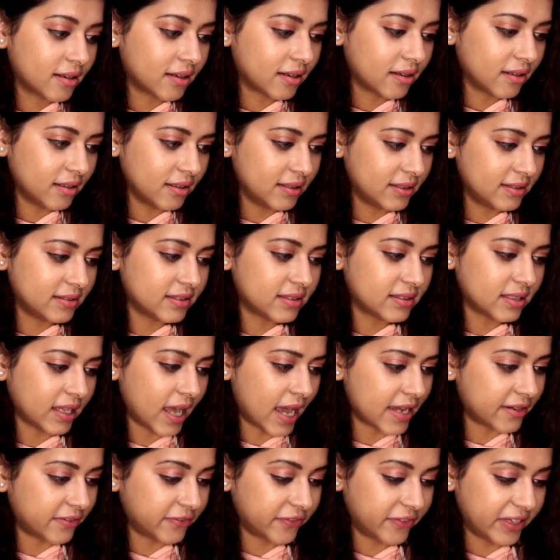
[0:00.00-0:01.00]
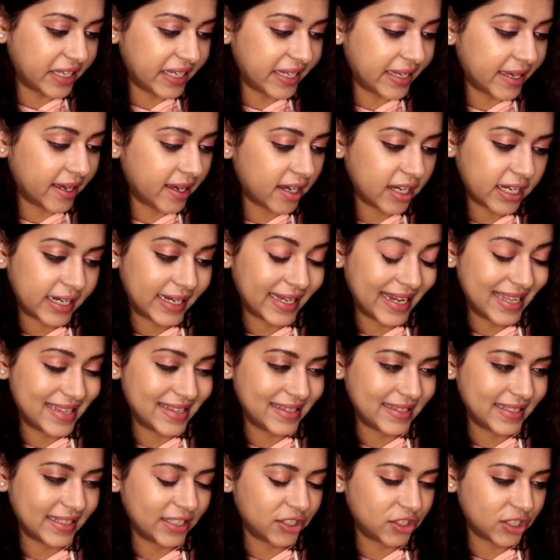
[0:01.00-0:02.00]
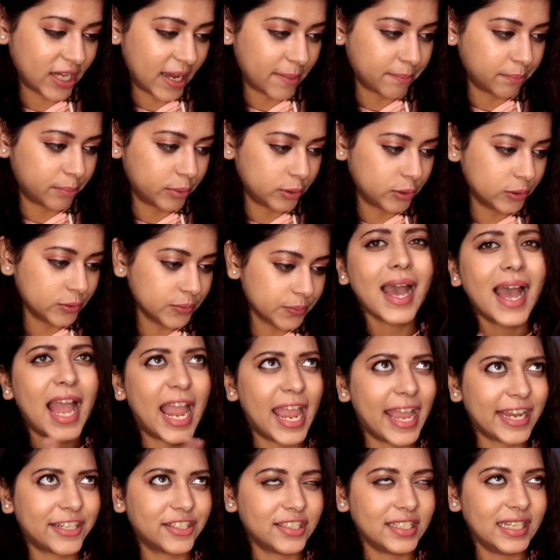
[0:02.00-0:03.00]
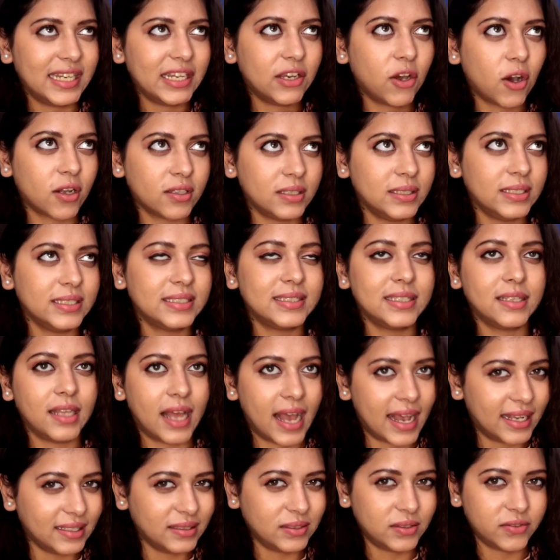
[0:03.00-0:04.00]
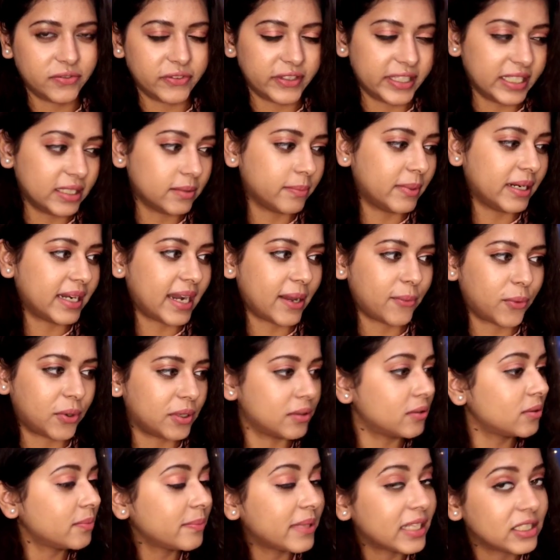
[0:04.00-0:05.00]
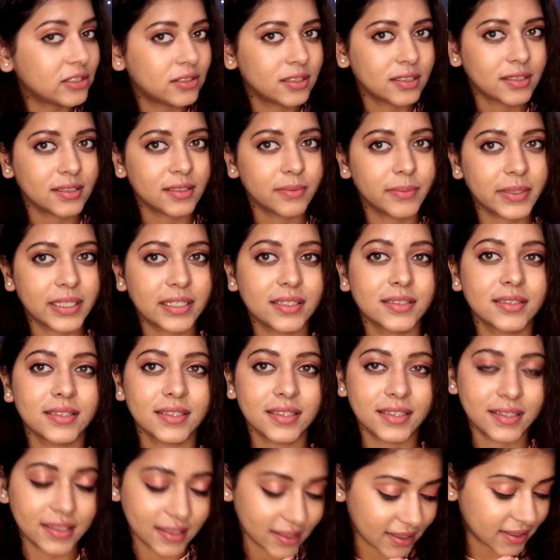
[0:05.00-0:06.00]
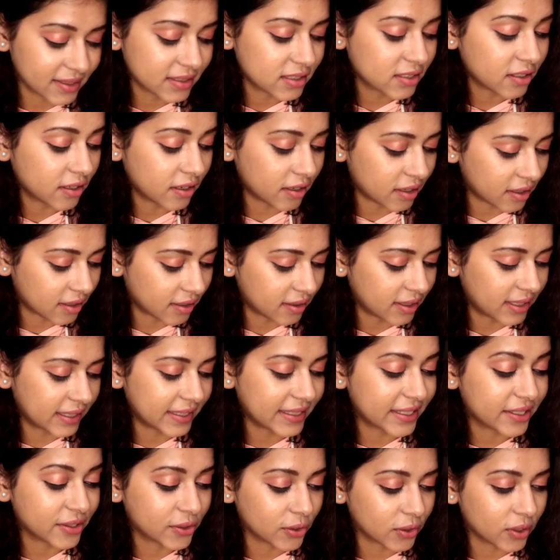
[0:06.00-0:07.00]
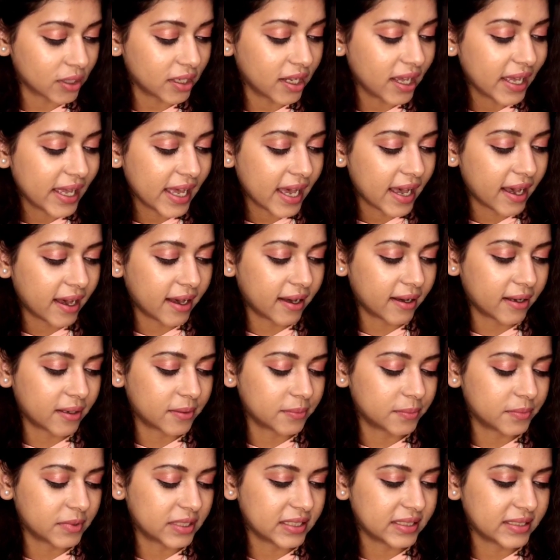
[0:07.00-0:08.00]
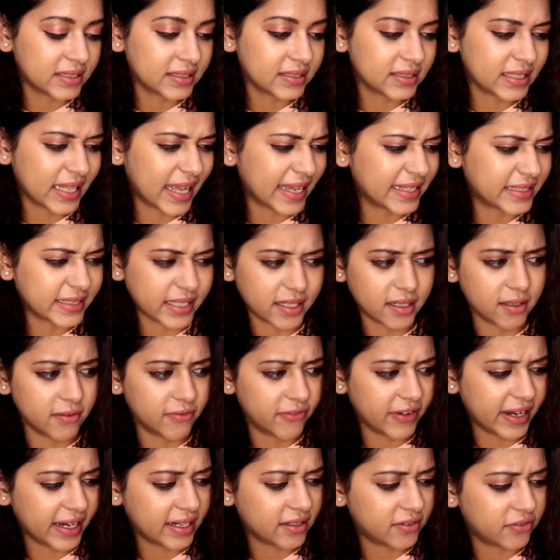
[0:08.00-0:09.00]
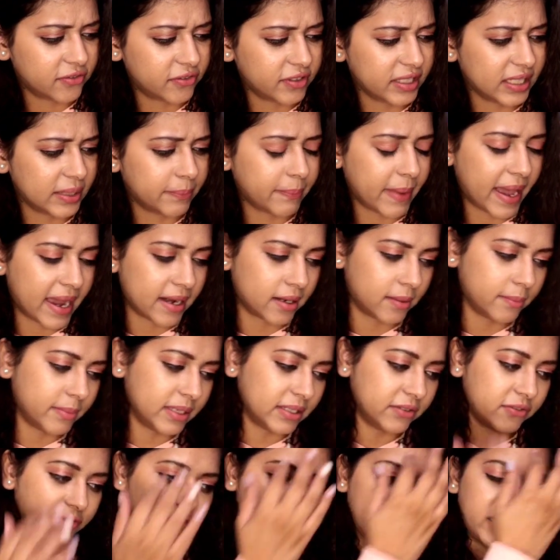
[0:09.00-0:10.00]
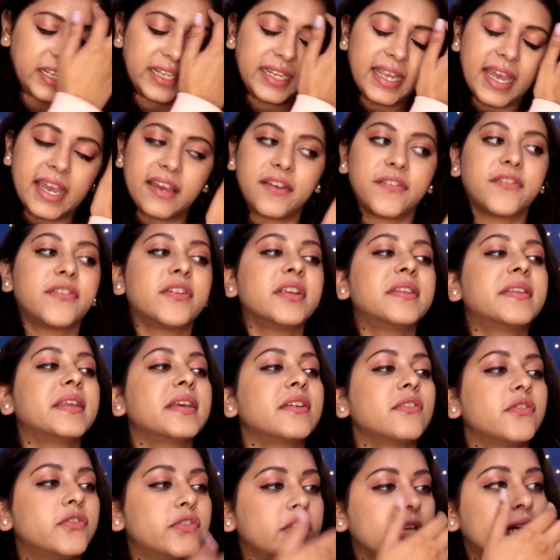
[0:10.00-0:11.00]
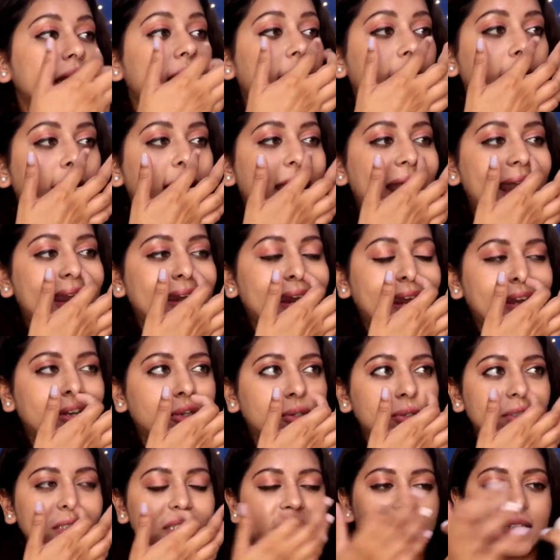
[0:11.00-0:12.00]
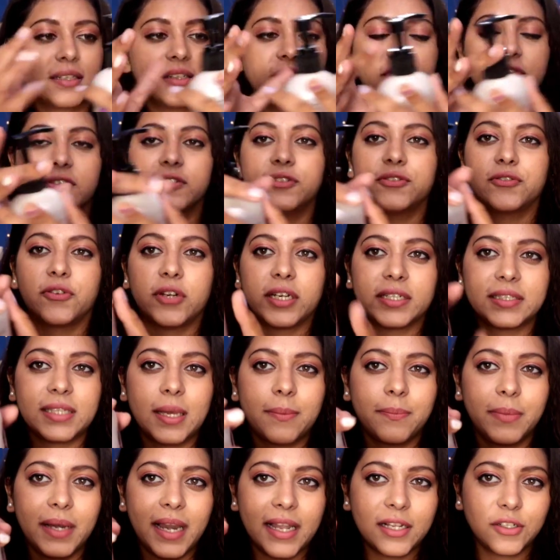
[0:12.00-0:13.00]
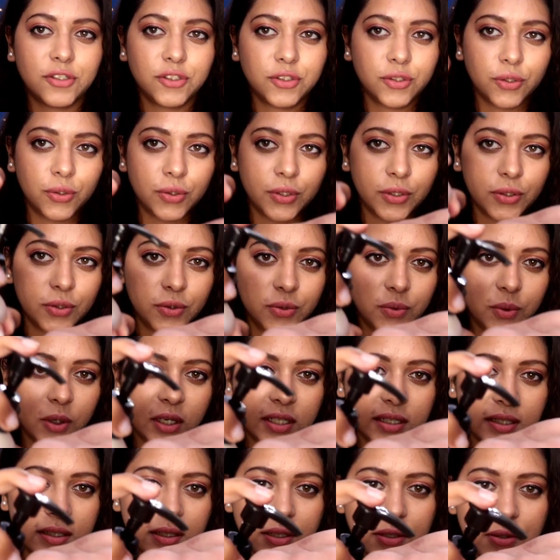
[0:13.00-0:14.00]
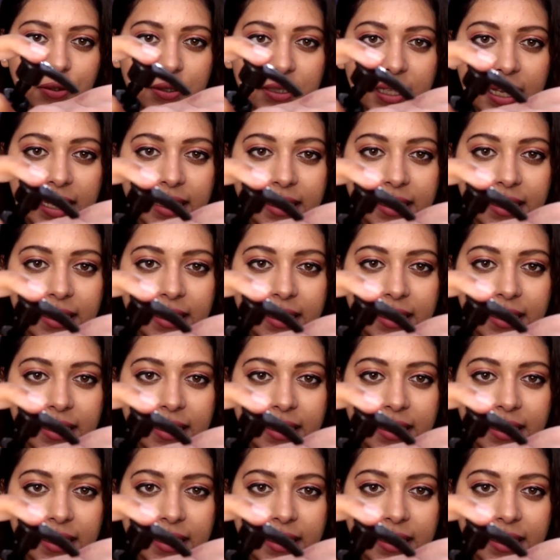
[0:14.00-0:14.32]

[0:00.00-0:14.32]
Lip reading: Curls Anveya cleansing shampoo. I actually got this last week, but I want to mention it because it is really good. This is like sulfate free, paraben free, everything free, and I do see a difference. For example, I'll show you what it looks